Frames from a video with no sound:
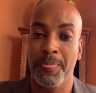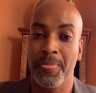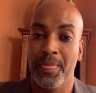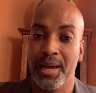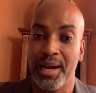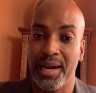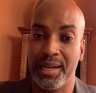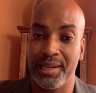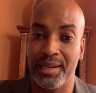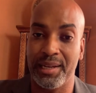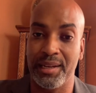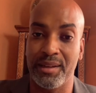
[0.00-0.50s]

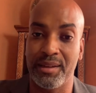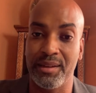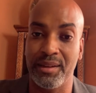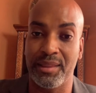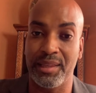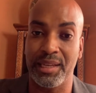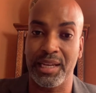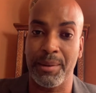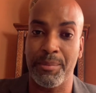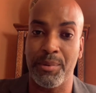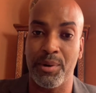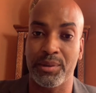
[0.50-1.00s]
And then the good
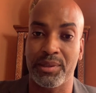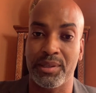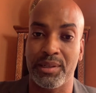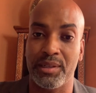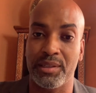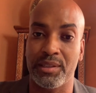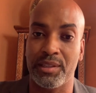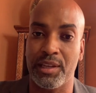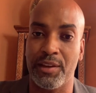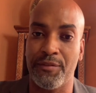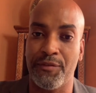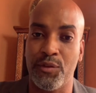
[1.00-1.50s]
thing about it
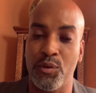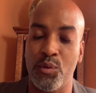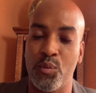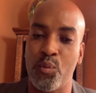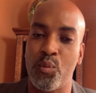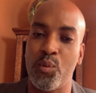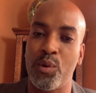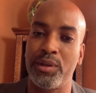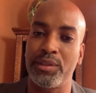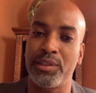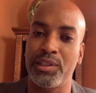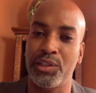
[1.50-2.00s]
is if you
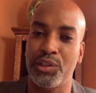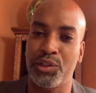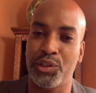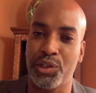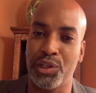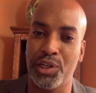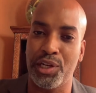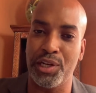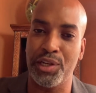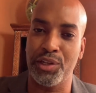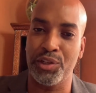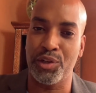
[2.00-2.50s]
want to
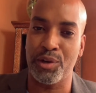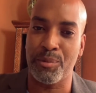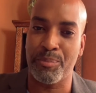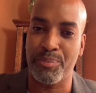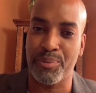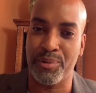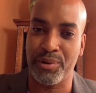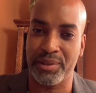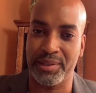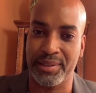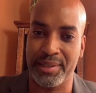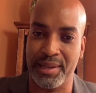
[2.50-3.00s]
change your
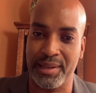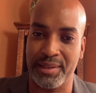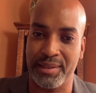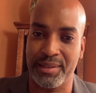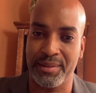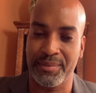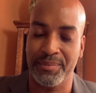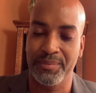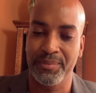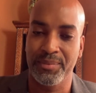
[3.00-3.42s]
process,